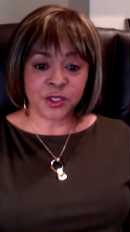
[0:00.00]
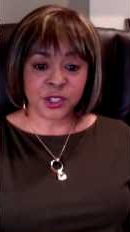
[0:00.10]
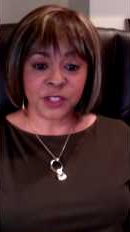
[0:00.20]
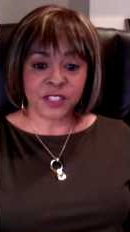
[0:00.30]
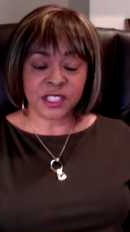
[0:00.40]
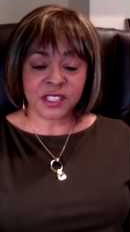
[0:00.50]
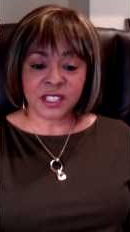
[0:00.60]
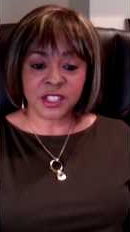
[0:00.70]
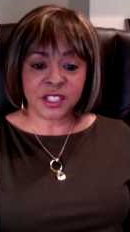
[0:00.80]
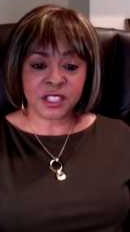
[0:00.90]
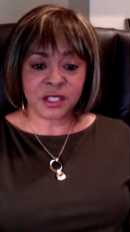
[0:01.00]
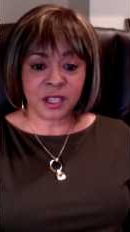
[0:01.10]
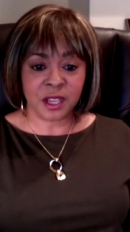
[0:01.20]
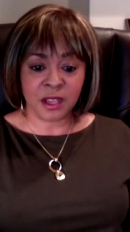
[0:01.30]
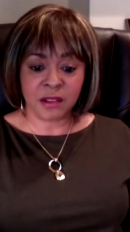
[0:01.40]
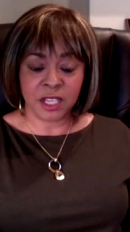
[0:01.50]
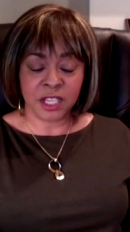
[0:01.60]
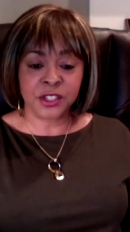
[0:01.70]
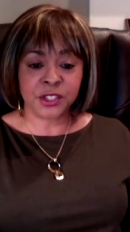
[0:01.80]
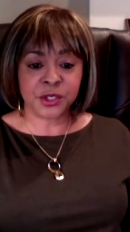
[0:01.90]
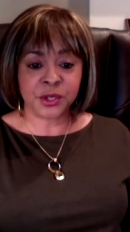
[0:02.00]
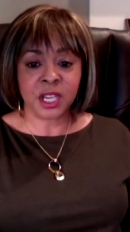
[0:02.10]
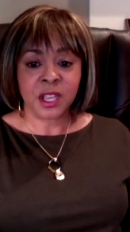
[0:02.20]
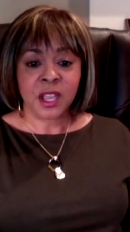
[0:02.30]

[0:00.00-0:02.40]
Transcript: services in, uh, industry.